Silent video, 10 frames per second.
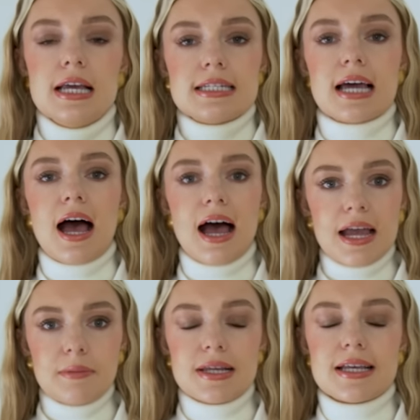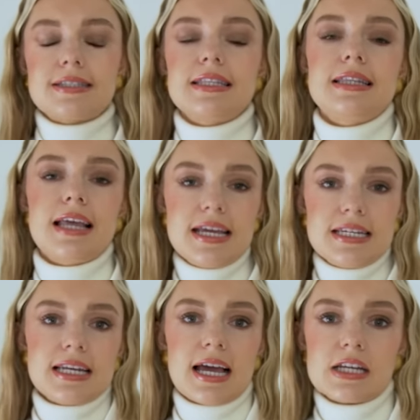timeless,
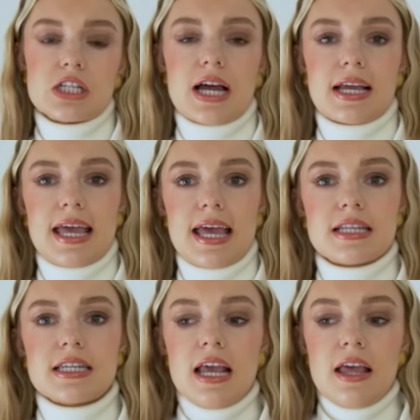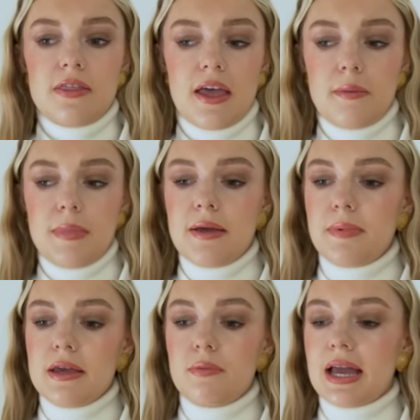ladylike jacket that
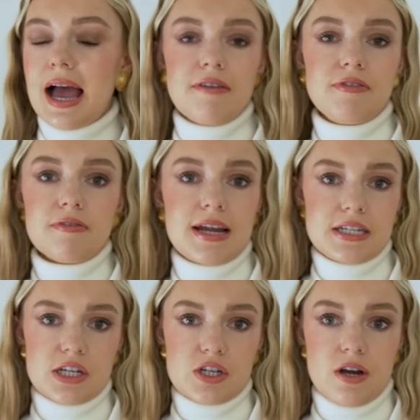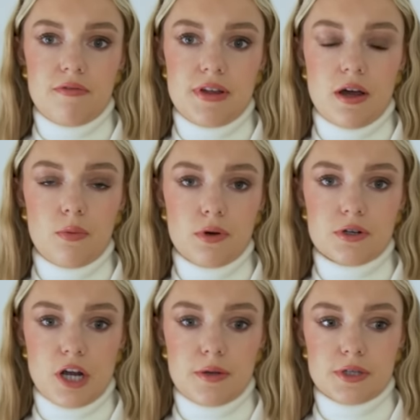maybe we have a rendition of in our
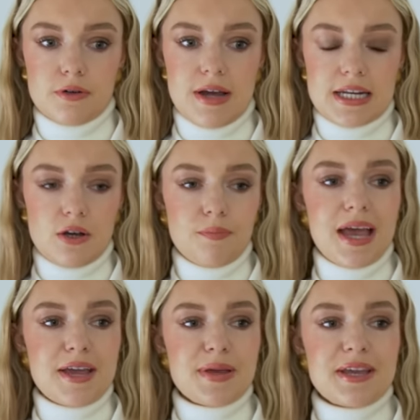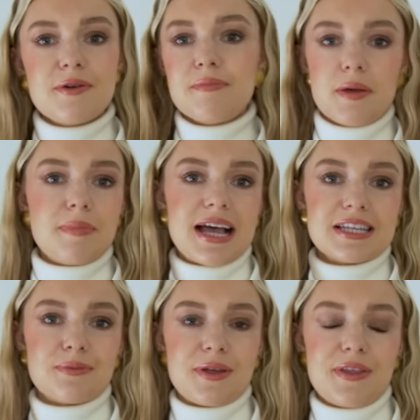wardrobes already, or maybe your mum
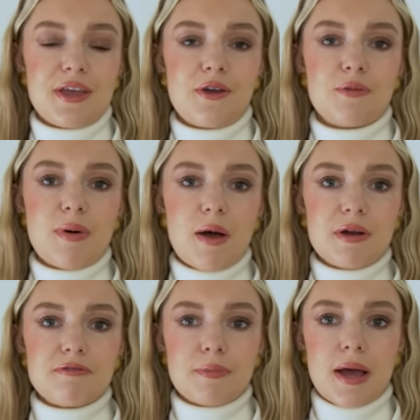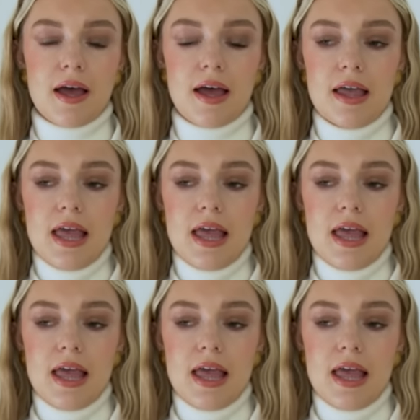has one that you could borrow from her.